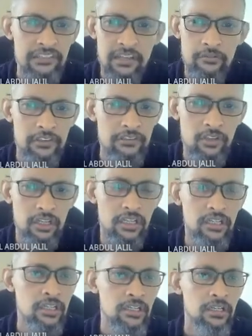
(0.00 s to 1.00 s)
Therefore, it's not
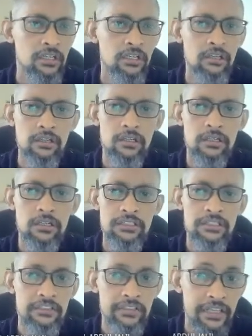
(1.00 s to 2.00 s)
a
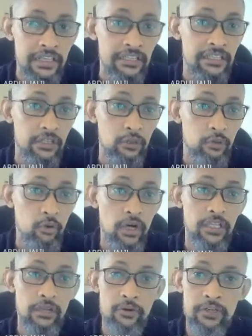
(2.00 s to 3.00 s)
detailing that you want
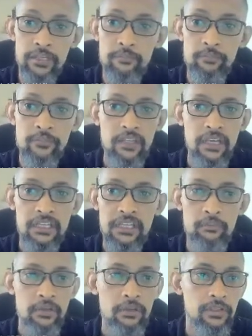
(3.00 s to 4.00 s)
there. Okay, and then
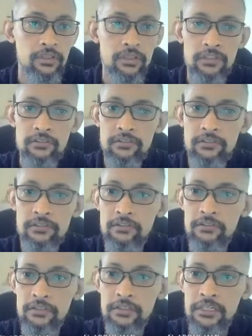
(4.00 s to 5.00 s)
maybe
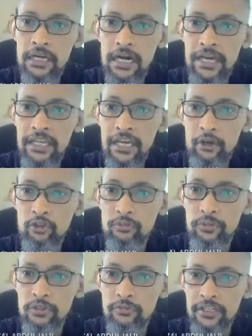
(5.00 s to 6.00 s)
this guy are going to
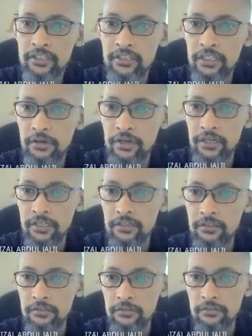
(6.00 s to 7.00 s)
be right here. There, okay,
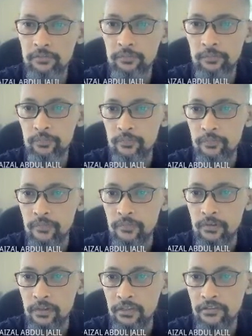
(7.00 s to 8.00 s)

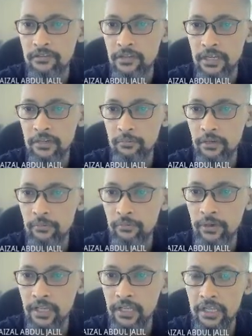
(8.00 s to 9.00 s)
inside my
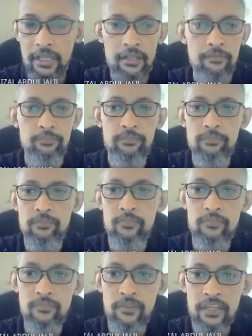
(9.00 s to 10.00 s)
brain there.
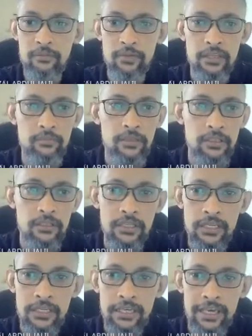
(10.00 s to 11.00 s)
And maybe the
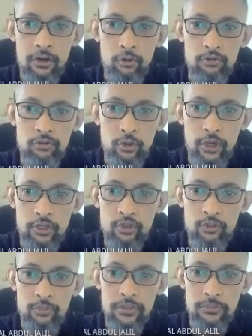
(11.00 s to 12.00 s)
cat also going
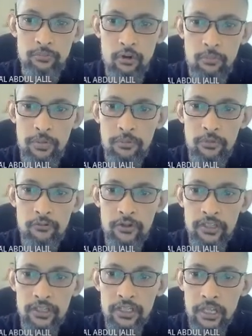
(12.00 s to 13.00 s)
to be pop up over
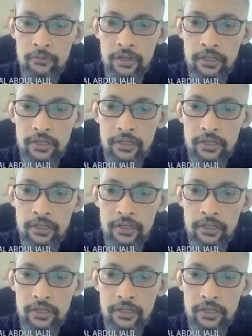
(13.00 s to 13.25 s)
here there.